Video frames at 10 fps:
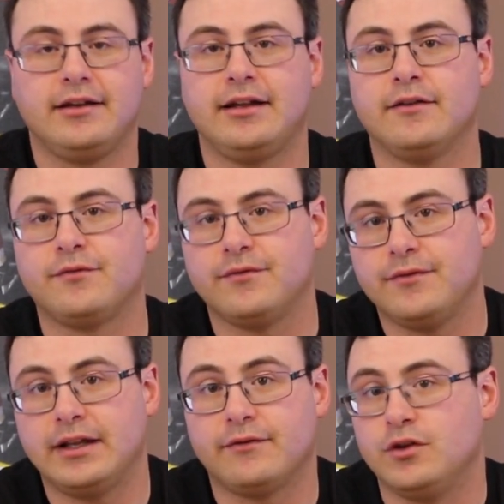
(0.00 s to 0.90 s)
if
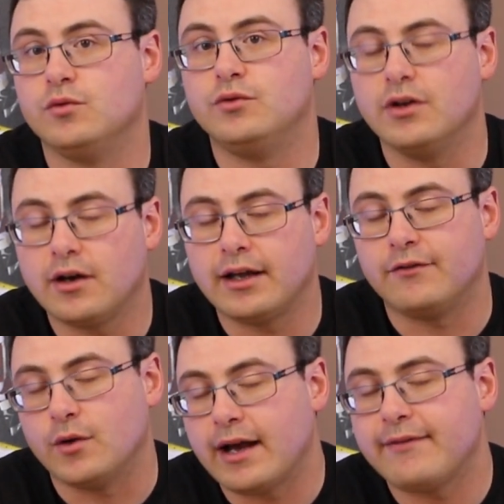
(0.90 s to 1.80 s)
If you do, if
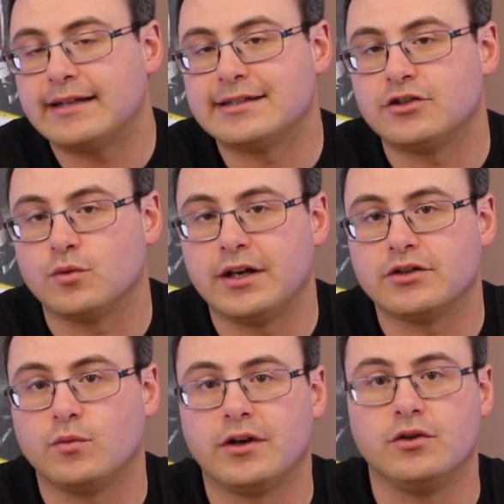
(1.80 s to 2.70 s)
you have that
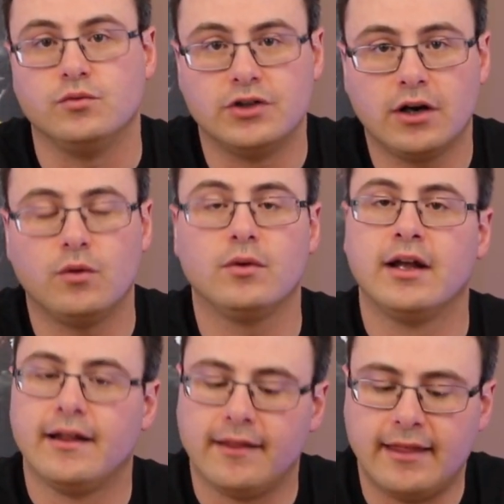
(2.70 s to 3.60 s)
situation where you don't,
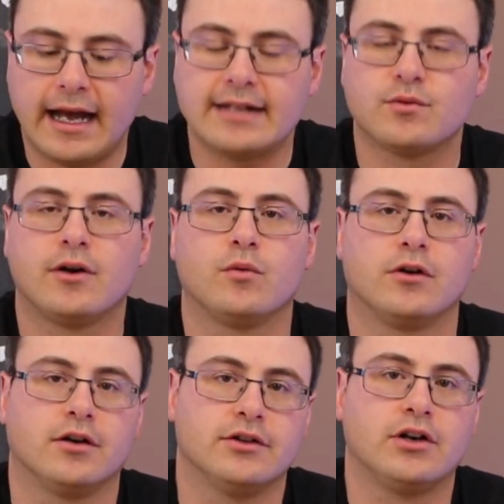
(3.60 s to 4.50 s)
that's where we're
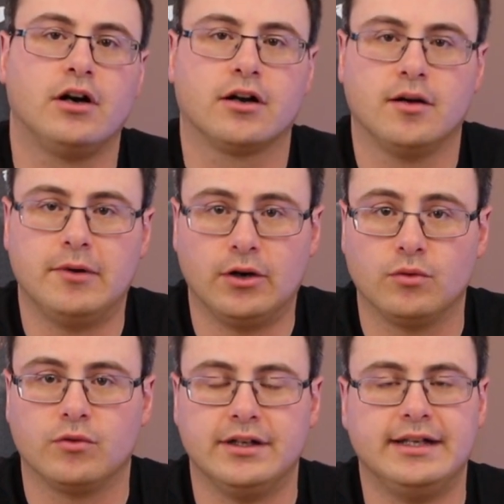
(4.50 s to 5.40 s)
going to talk
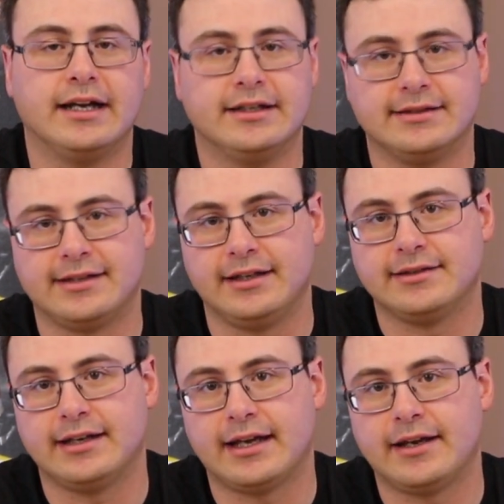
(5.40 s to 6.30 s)
about redundancy
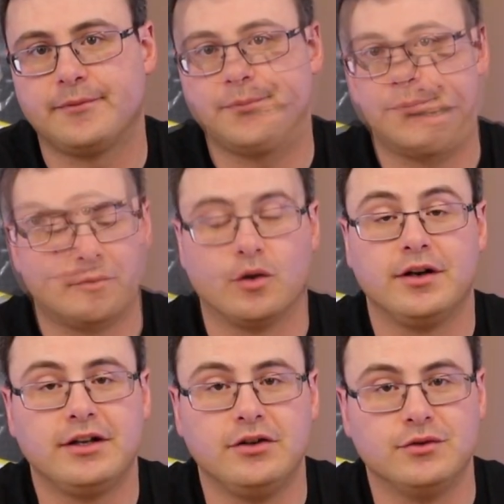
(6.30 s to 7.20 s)
today. I'm
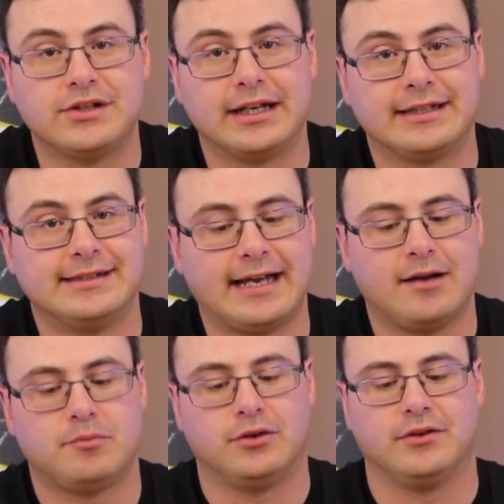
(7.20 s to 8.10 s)
going to use an
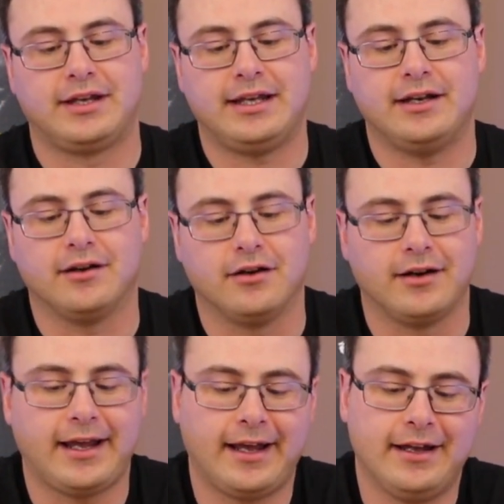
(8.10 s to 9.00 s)
example here,
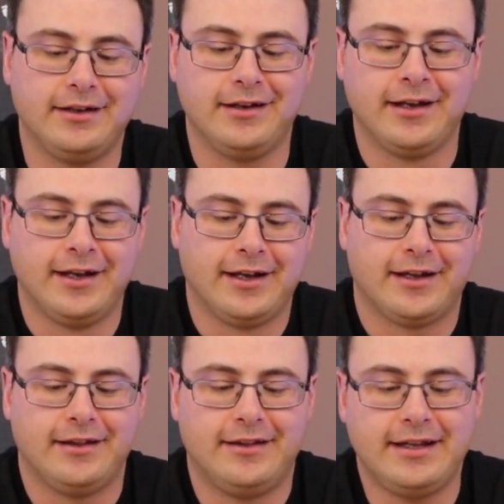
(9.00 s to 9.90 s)
and
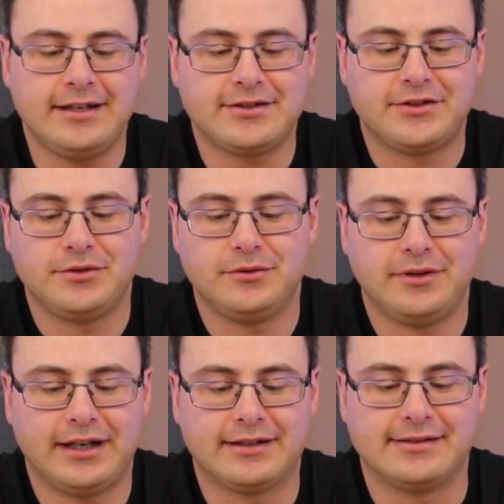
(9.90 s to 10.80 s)
these two
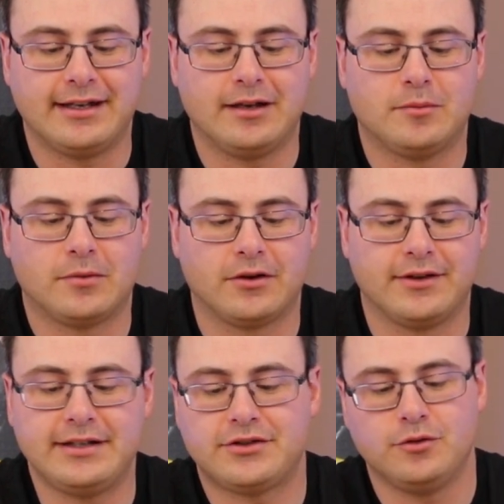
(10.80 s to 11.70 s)
exam or
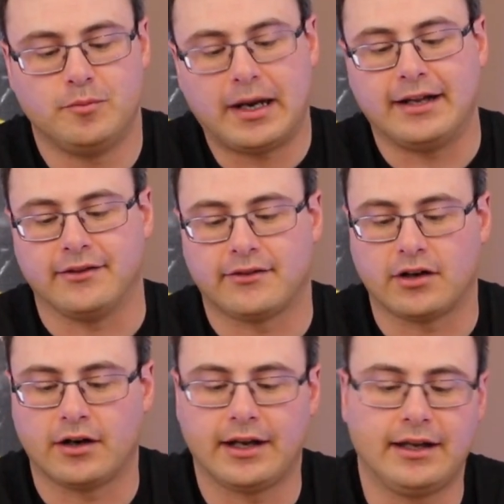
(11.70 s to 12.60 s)
these two buttons,
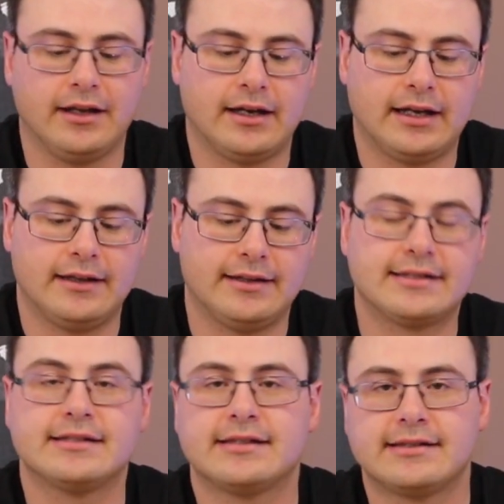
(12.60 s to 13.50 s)
sorry, uh,
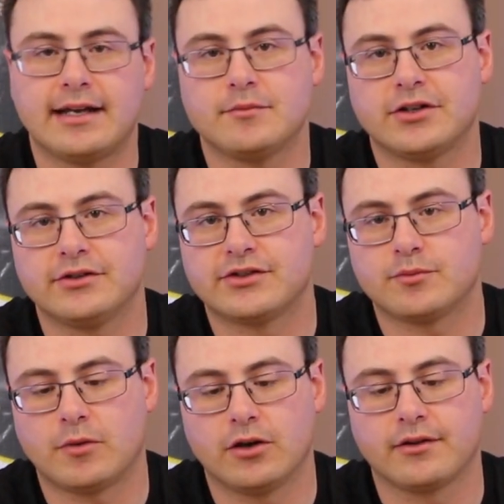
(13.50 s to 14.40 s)
this is a Samsung
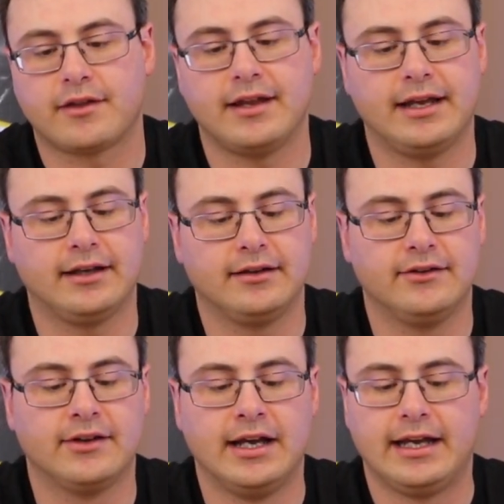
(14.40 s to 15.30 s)

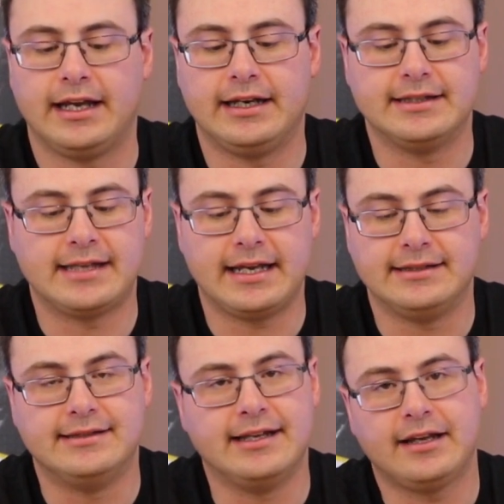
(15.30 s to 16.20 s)
SmartThings. It is a
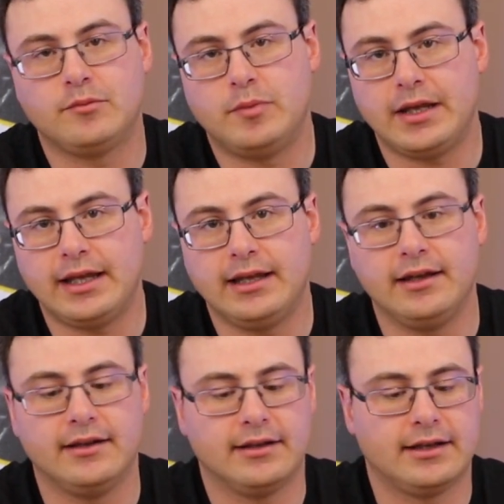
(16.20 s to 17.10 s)

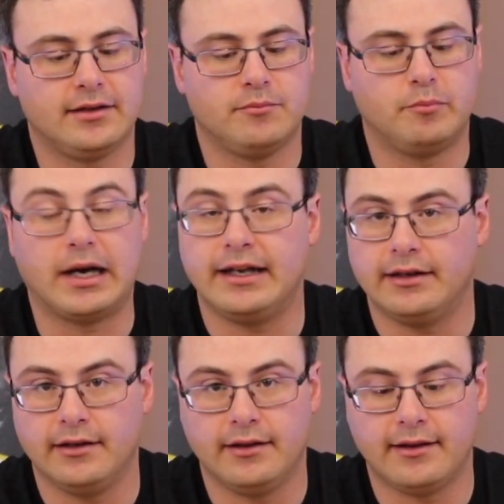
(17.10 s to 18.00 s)
Zigbee
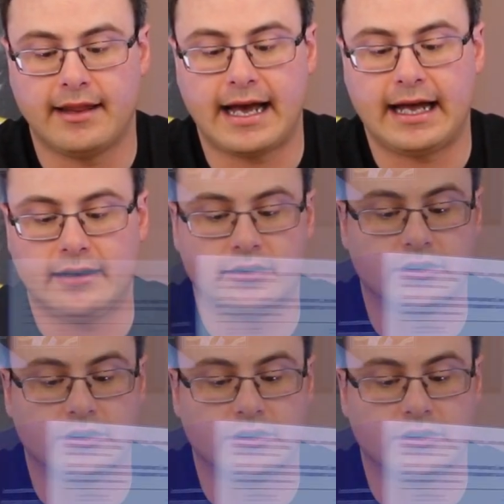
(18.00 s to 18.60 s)
button that